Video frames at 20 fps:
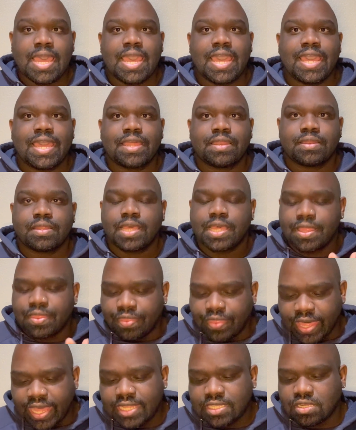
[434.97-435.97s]
and
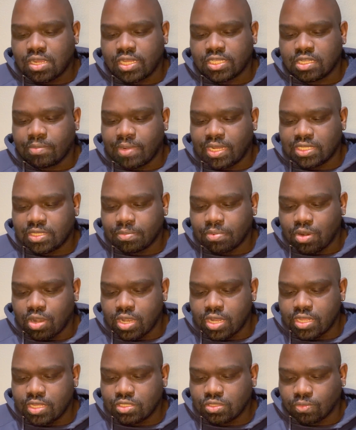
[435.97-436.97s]
they talked about the
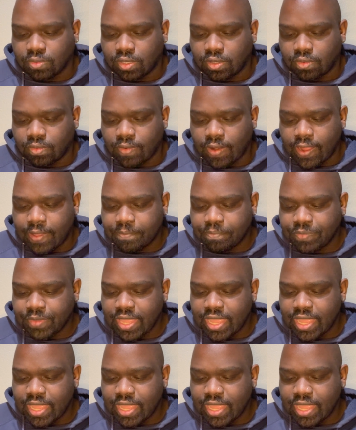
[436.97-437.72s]
party as well, right?